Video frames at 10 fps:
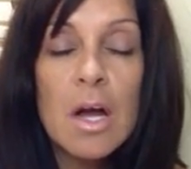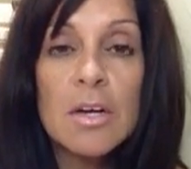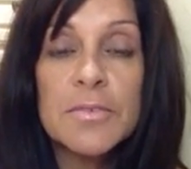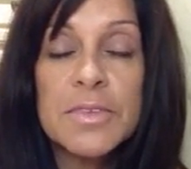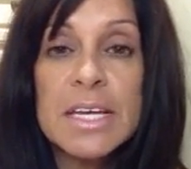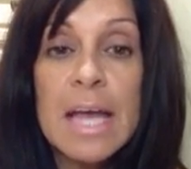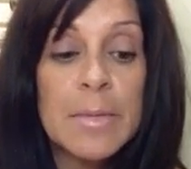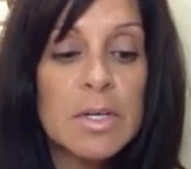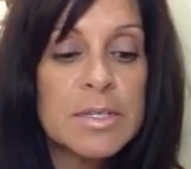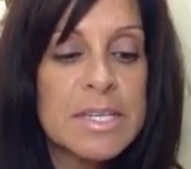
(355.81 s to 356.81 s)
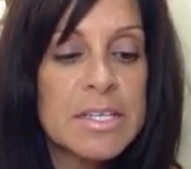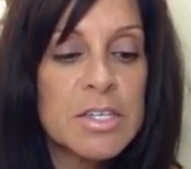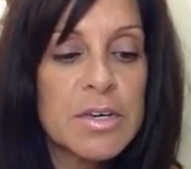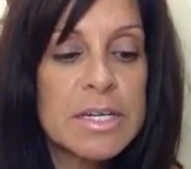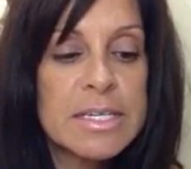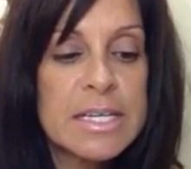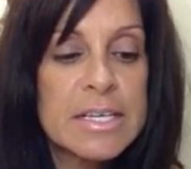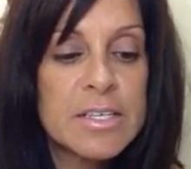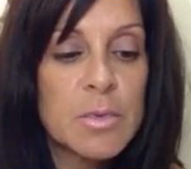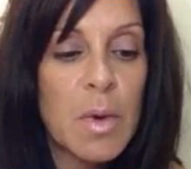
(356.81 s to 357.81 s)
of the chemical sunscreens
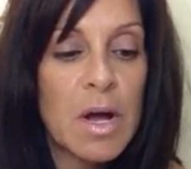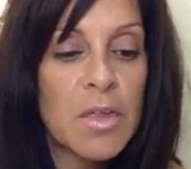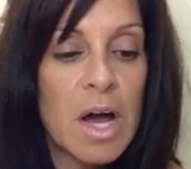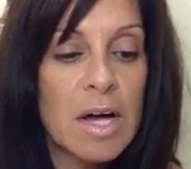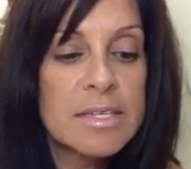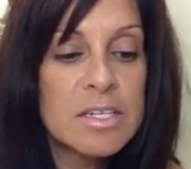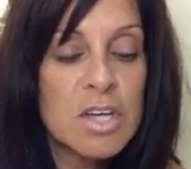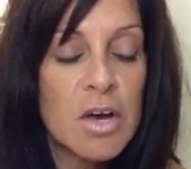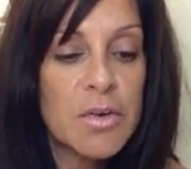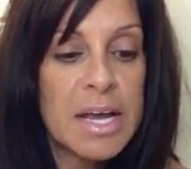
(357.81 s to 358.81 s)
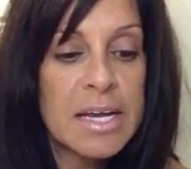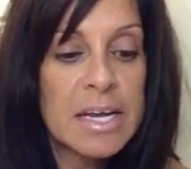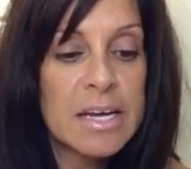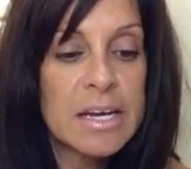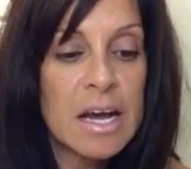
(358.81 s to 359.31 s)
as well, the oxytonate and